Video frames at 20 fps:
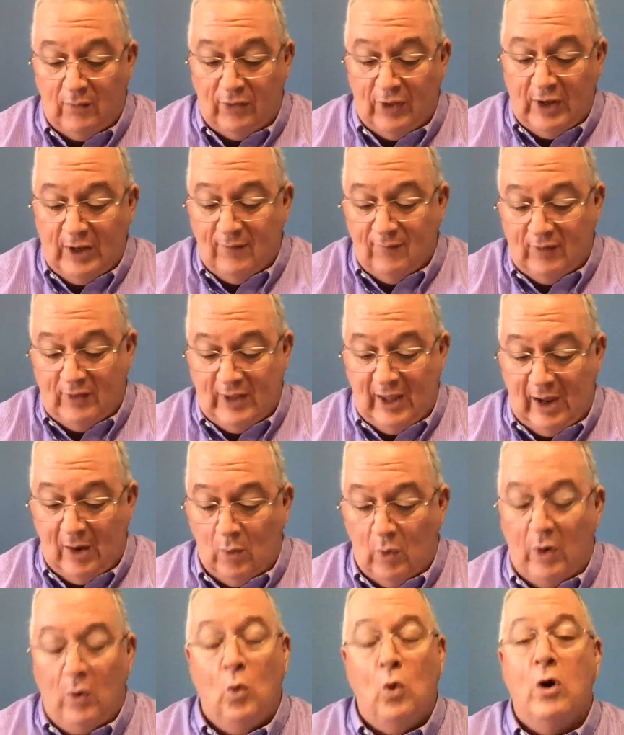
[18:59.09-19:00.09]
Think of it that
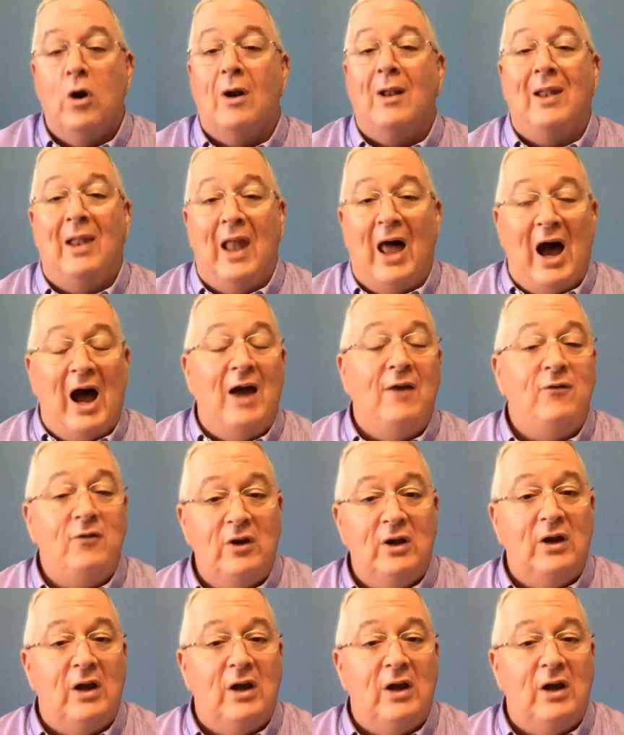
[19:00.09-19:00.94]
way. We're alive to